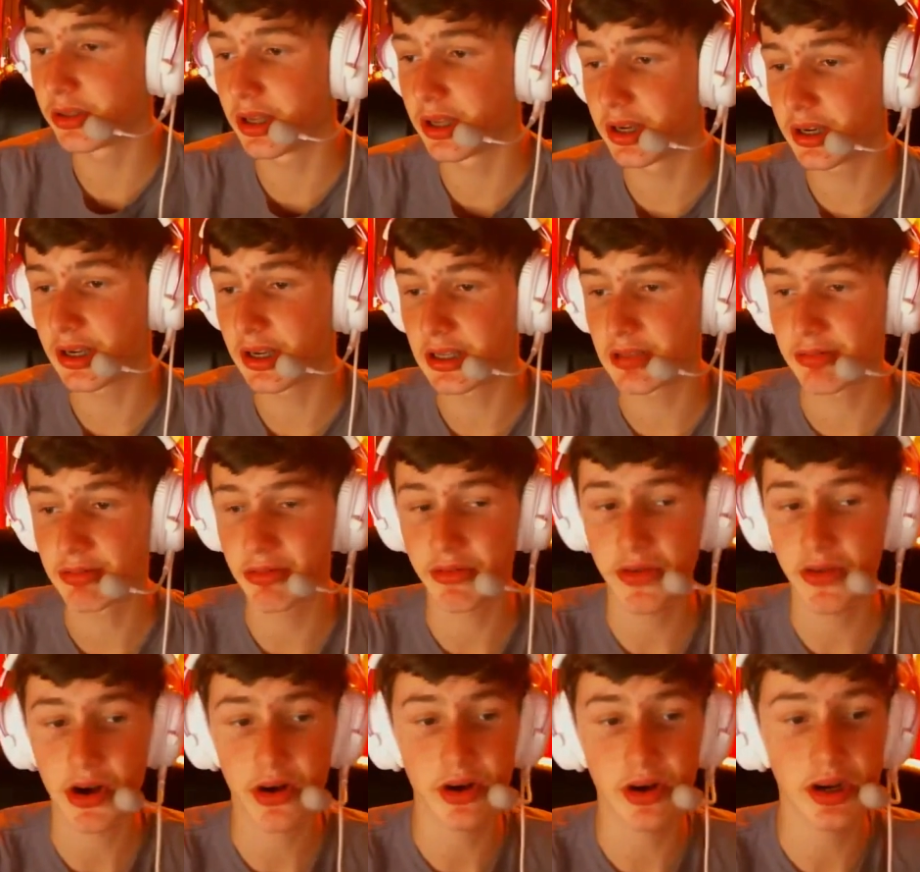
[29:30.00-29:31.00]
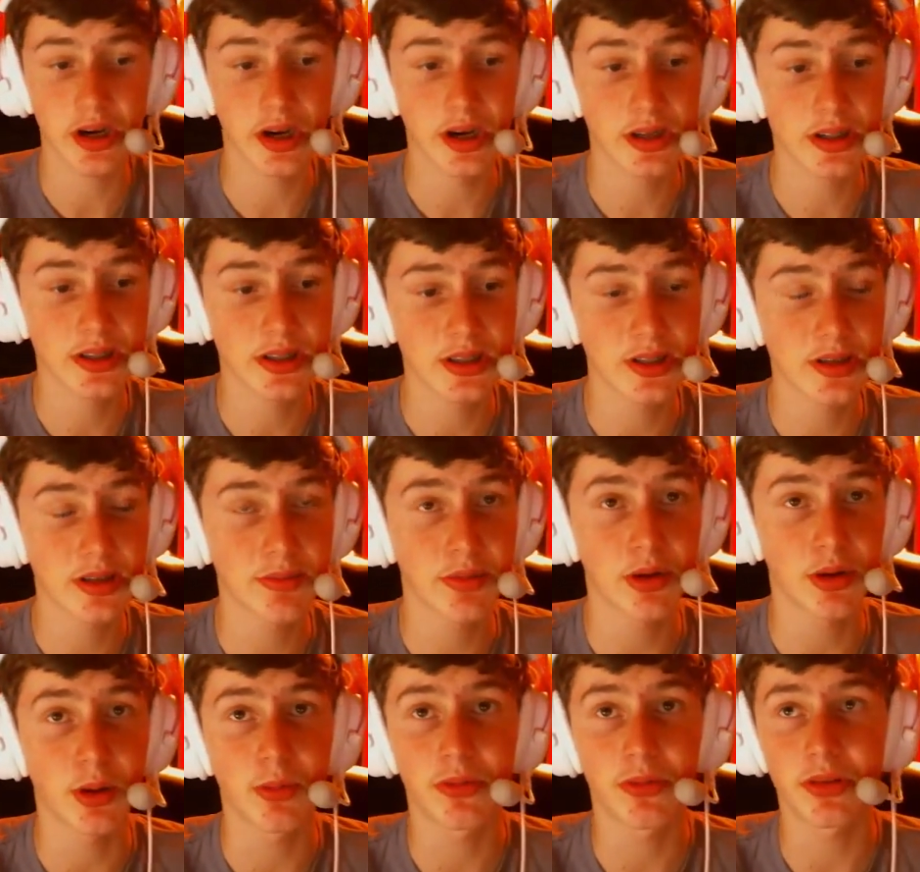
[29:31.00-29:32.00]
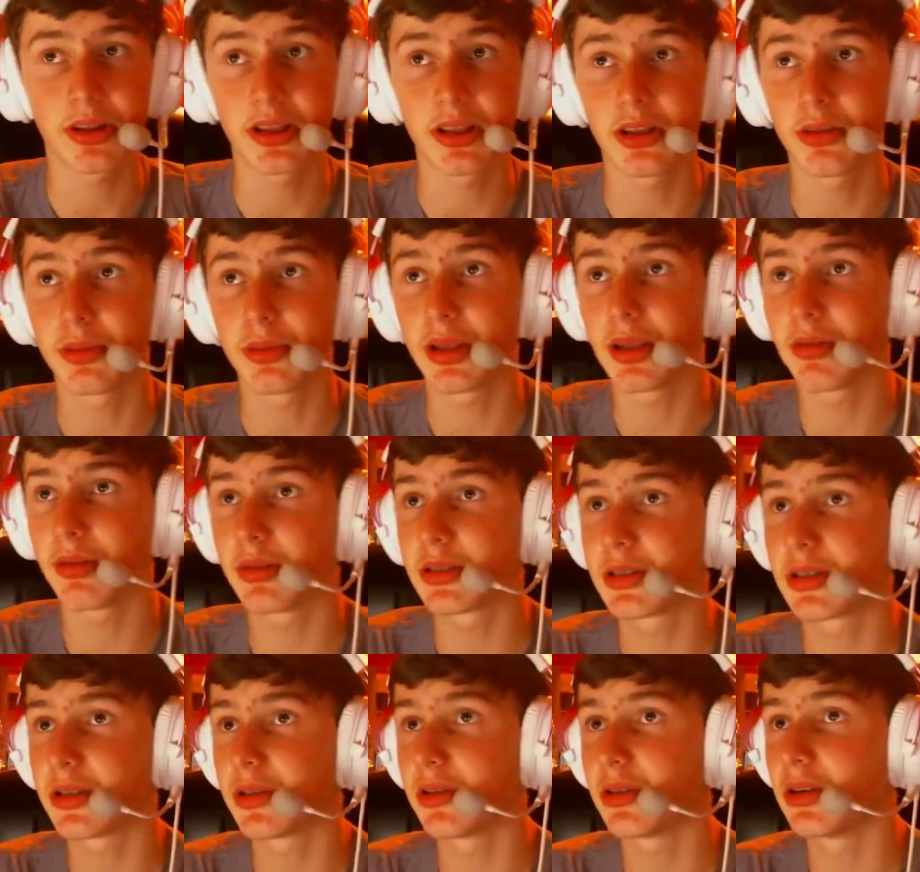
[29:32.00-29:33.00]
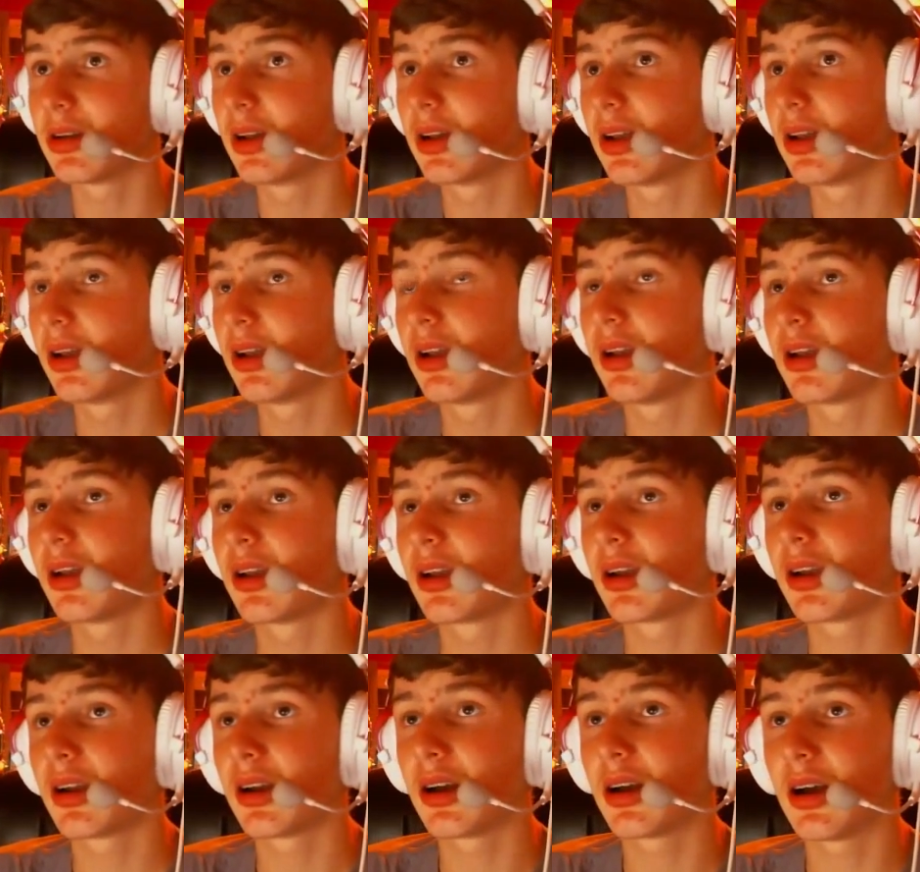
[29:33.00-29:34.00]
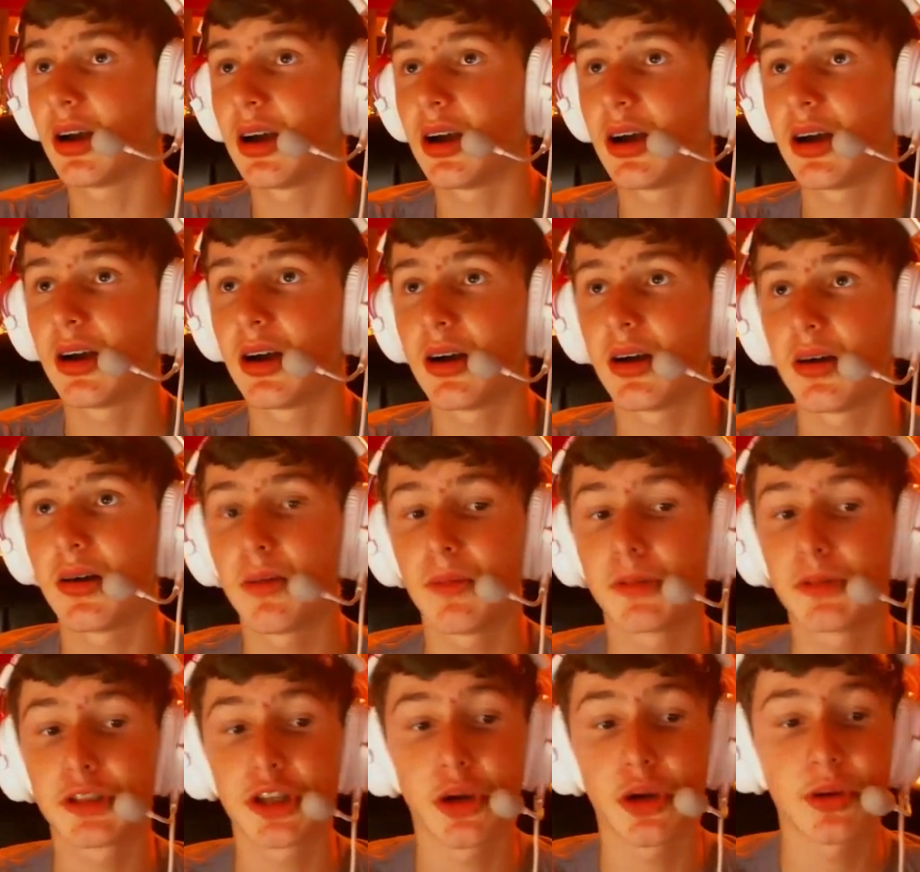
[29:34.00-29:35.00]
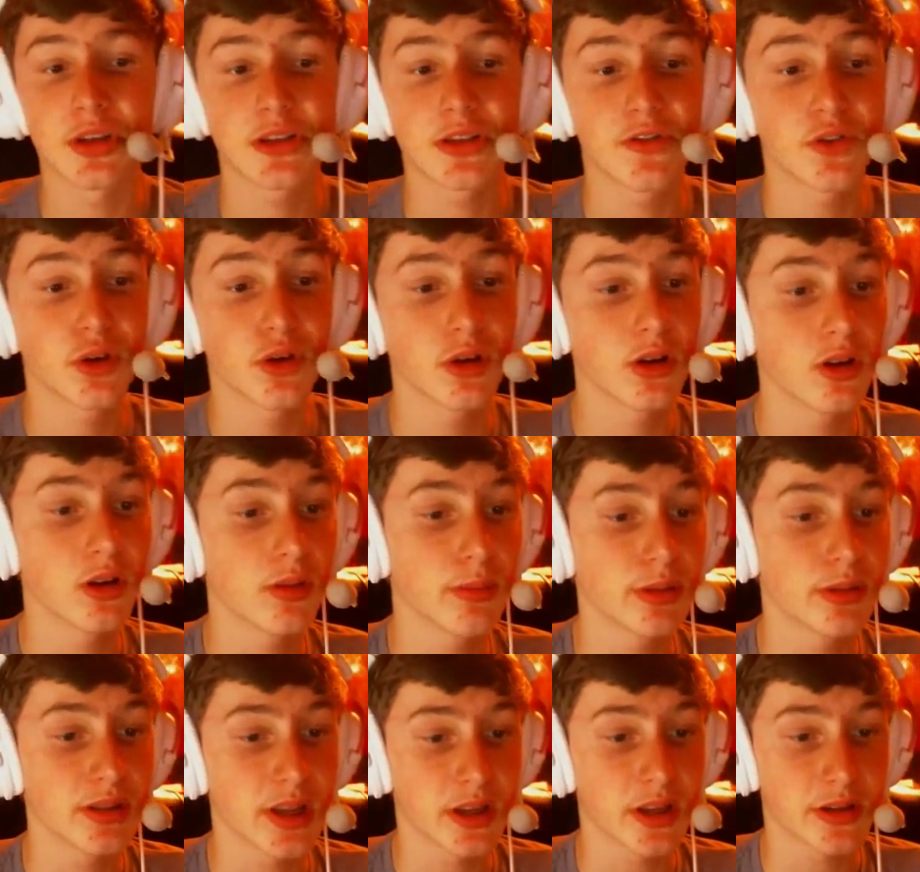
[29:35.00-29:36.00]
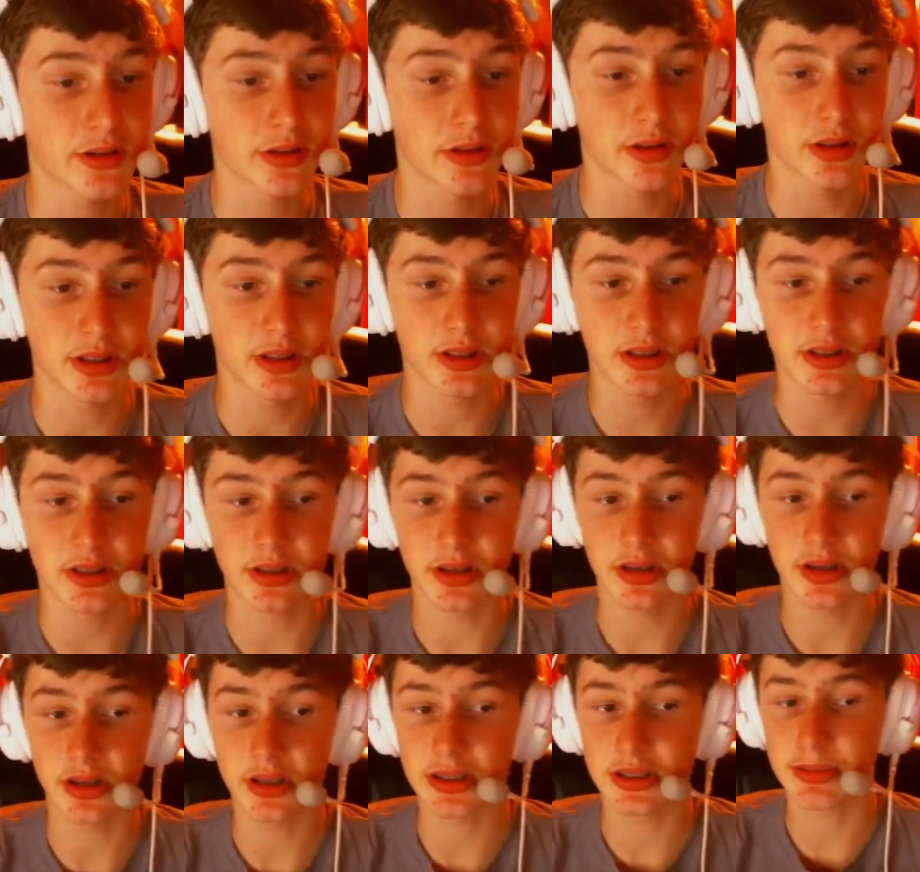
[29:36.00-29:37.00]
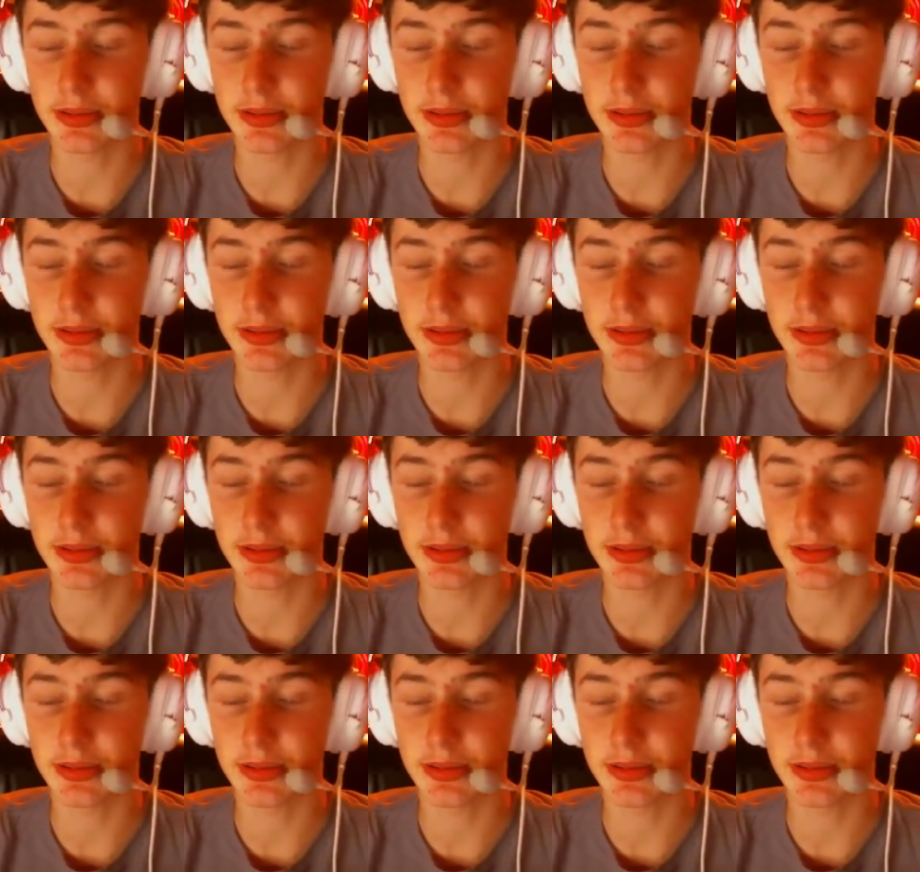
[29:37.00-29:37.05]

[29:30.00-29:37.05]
has been very inconsistent, but hopefully he'll be able to show his full potential this split. I